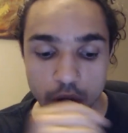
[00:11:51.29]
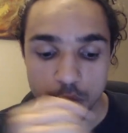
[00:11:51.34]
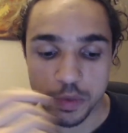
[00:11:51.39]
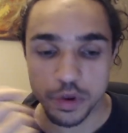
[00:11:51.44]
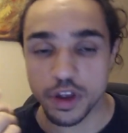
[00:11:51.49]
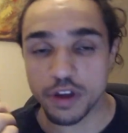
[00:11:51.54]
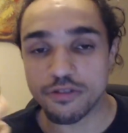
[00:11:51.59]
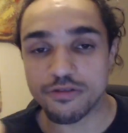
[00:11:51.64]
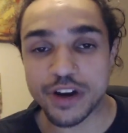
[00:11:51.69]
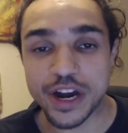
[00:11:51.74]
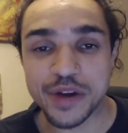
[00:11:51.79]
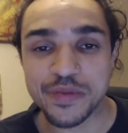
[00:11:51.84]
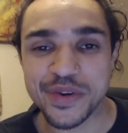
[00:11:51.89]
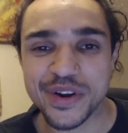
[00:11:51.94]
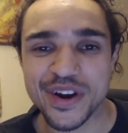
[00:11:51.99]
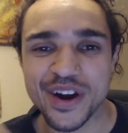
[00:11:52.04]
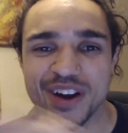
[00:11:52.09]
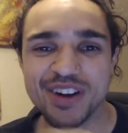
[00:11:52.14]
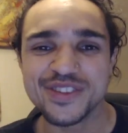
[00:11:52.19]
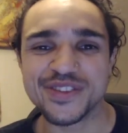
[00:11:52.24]
but your
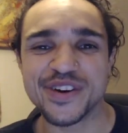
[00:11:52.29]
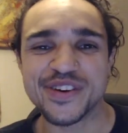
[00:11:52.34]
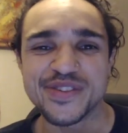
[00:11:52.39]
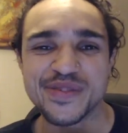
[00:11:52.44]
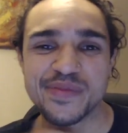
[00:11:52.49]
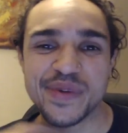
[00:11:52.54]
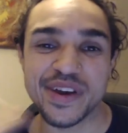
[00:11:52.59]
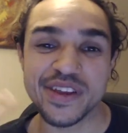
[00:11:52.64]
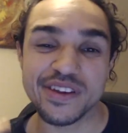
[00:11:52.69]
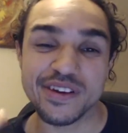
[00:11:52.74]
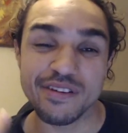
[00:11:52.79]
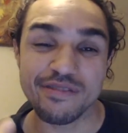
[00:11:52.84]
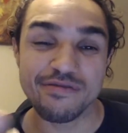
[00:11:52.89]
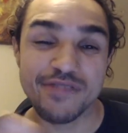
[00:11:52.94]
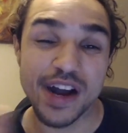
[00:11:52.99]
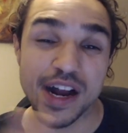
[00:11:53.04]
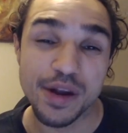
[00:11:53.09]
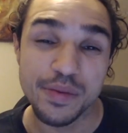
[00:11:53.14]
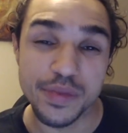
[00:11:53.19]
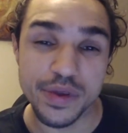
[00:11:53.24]
environment card talks about your
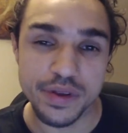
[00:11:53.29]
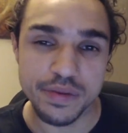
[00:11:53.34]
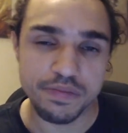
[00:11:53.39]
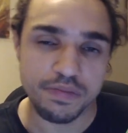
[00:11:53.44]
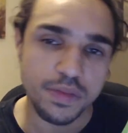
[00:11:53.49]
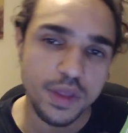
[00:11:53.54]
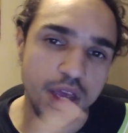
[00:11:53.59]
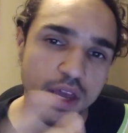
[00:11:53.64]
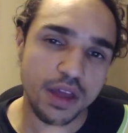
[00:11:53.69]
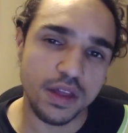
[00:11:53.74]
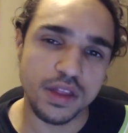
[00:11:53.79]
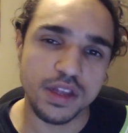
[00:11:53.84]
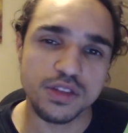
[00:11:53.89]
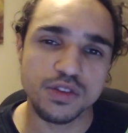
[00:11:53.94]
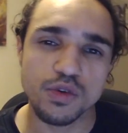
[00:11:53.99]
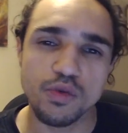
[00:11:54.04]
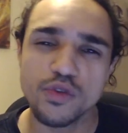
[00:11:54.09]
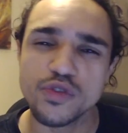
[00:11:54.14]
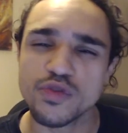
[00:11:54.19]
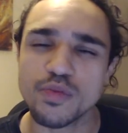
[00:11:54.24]
environment, and that's
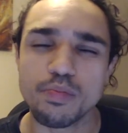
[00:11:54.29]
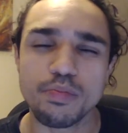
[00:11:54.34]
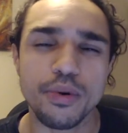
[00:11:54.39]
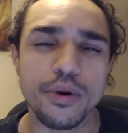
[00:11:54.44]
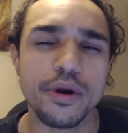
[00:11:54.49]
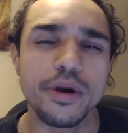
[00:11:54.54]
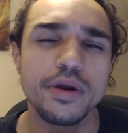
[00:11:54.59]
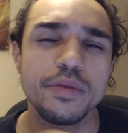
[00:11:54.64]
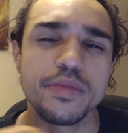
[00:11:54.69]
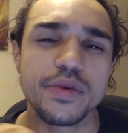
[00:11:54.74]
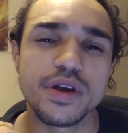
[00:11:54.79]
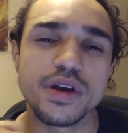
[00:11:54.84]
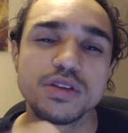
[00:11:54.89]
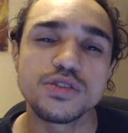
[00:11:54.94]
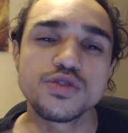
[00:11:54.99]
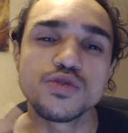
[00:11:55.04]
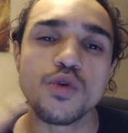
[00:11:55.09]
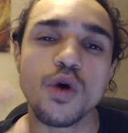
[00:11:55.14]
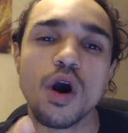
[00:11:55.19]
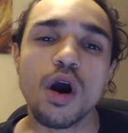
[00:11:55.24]
always important
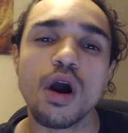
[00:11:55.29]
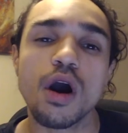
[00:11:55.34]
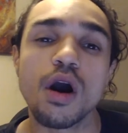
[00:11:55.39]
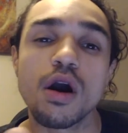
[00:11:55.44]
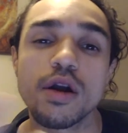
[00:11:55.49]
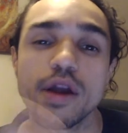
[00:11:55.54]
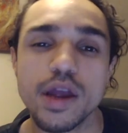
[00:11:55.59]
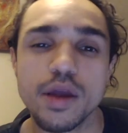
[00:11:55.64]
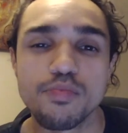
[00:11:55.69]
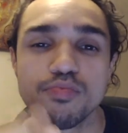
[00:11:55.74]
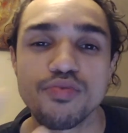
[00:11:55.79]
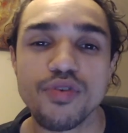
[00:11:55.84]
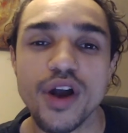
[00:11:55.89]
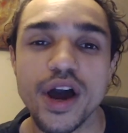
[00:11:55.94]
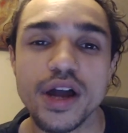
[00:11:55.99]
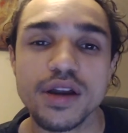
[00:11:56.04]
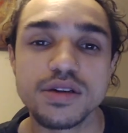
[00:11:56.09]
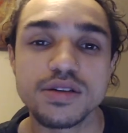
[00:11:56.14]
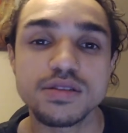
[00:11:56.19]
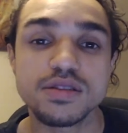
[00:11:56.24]
because you are a
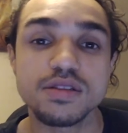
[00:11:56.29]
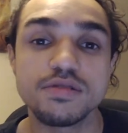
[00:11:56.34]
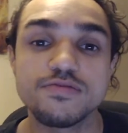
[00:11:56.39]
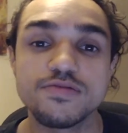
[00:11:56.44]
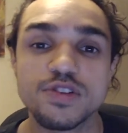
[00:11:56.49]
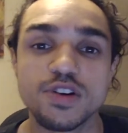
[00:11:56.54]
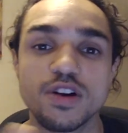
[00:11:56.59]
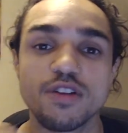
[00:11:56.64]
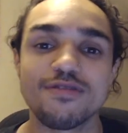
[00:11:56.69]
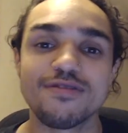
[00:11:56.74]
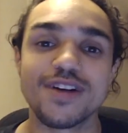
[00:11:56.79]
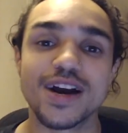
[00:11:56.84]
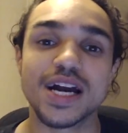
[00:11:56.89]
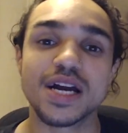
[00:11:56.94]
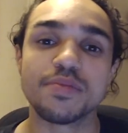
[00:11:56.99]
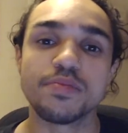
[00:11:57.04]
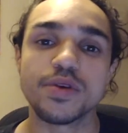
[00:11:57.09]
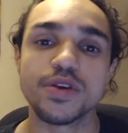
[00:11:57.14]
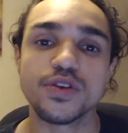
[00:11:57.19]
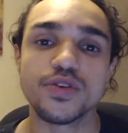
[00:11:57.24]
product of your
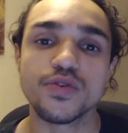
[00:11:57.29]
environment.